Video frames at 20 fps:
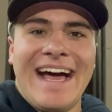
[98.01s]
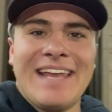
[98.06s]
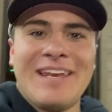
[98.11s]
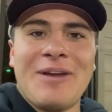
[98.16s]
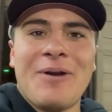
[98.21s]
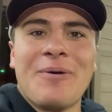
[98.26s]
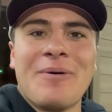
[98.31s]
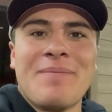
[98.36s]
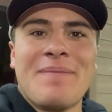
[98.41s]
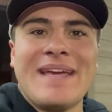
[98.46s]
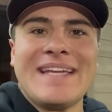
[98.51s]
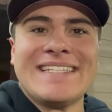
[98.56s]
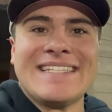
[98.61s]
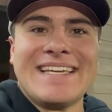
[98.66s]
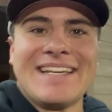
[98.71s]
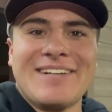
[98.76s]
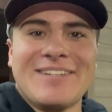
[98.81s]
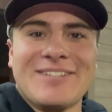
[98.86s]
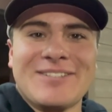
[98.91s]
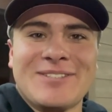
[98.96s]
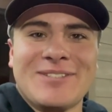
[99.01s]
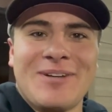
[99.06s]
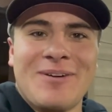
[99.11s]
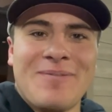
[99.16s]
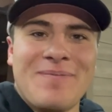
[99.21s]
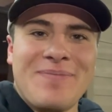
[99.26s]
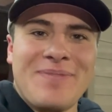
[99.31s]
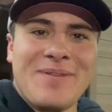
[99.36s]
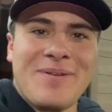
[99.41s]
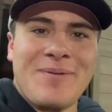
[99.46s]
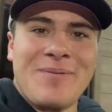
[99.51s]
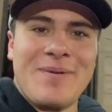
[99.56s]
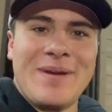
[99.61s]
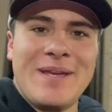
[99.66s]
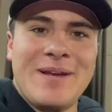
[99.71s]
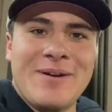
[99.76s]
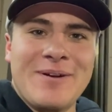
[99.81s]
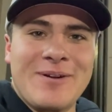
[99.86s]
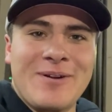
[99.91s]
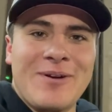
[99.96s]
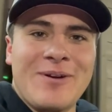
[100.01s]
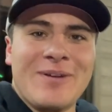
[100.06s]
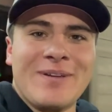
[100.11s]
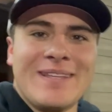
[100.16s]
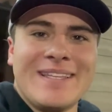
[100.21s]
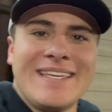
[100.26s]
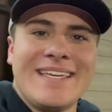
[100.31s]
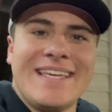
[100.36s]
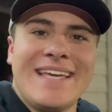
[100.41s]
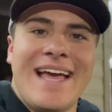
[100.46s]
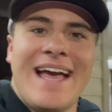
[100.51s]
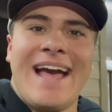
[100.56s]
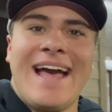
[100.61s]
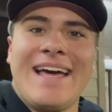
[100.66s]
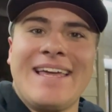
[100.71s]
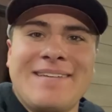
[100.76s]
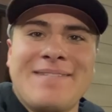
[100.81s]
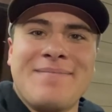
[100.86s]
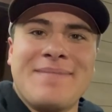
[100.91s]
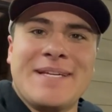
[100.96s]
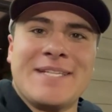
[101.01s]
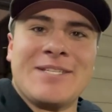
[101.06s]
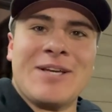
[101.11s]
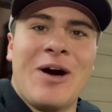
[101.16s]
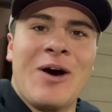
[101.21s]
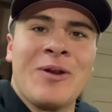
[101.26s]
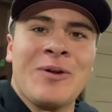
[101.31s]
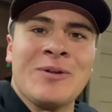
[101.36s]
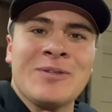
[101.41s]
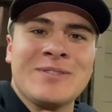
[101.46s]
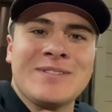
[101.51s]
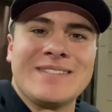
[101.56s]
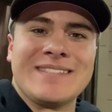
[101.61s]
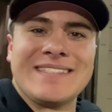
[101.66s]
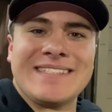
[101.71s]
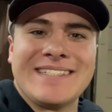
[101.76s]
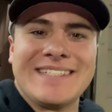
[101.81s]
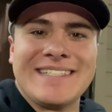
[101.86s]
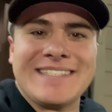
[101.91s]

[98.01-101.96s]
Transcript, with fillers: No one made dinner, so we are currently at McDonald's.